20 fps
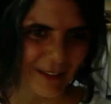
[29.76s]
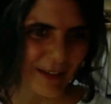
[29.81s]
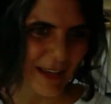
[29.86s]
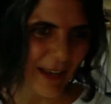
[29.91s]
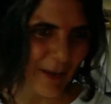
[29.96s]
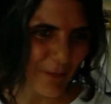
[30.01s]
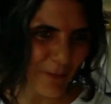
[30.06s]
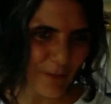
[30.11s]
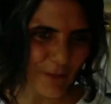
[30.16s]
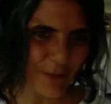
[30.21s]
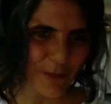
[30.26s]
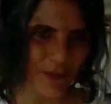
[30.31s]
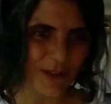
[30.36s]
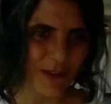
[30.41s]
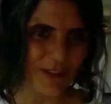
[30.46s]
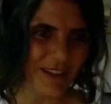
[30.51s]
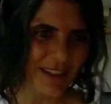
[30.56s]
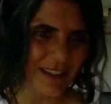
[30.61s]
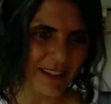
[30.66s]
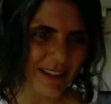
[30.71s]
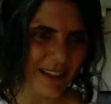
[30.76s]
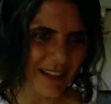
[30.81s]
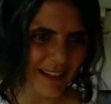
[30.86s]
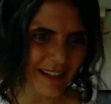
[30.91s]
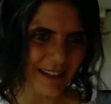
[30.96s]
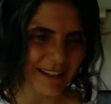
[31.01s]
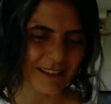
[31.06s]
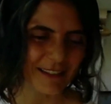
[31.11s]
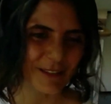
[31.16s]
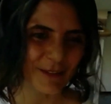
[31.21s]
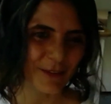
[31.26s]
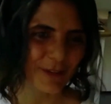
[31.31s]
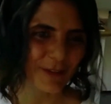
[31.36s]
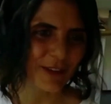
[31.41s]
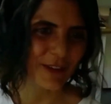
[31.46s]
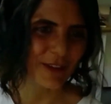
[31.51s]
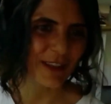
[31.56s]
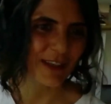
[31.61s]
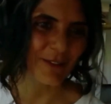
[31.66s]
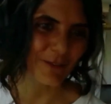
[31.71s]
I'm Cristina
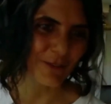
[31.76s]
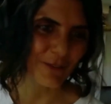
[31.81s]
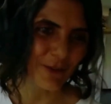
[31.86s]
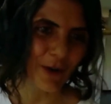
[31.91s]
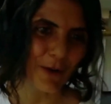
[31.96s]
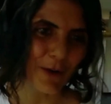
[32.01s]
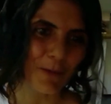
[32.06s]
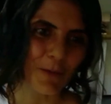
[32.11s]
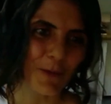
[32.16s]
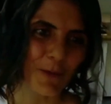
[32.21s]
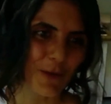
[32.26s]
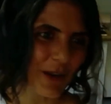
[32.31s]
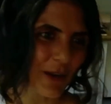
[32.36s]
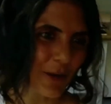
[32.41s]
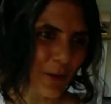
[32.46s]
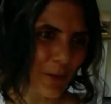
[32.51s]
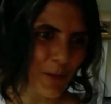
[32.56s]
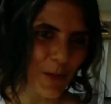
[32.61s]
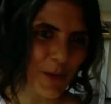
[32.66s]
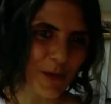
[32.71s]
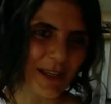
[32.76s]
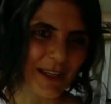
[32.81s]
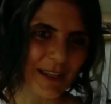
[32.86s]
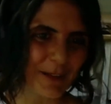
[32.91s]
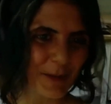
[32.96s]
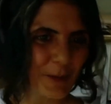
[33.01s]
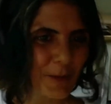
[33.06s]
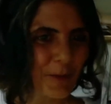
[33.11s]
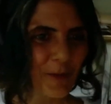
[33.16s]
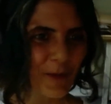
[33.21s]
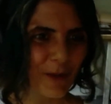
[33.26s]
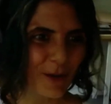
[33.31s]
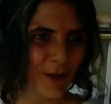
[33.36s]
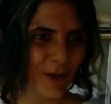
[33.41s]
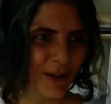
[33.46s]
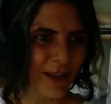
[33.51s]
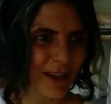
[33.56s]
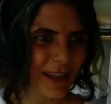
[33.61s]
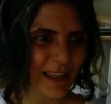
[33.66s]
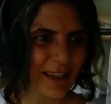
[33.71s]
Escoda from Orca Computing,
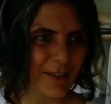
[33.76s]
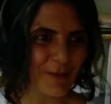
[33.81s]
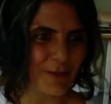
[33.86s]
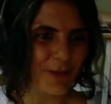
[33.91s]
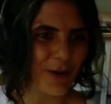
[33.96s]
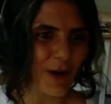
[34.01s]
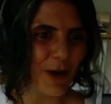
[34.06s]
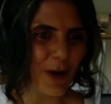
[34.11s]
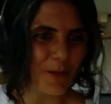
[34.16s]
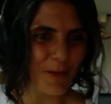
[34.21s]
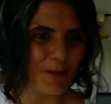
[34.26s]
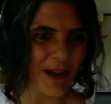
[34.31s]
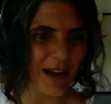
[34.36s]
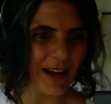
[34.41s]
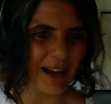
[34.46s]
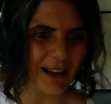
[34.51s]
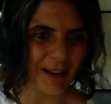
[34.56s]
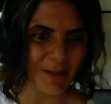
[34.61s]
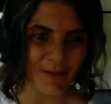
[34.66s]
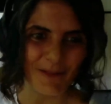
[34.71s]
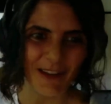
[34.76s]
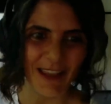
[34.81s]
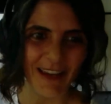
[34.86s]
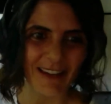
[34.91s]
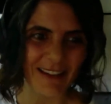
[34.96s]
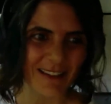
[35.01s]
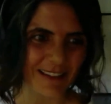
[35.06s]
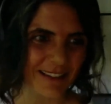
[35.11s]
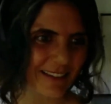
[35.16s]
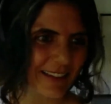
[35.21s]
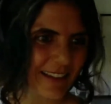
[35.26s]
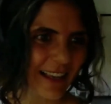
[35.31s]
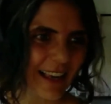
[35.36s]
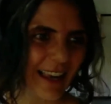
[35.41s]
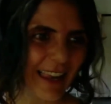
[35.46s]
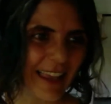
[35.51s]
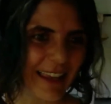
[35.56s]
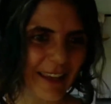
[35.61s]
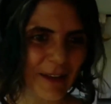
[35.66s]
calling in from Venice in LA.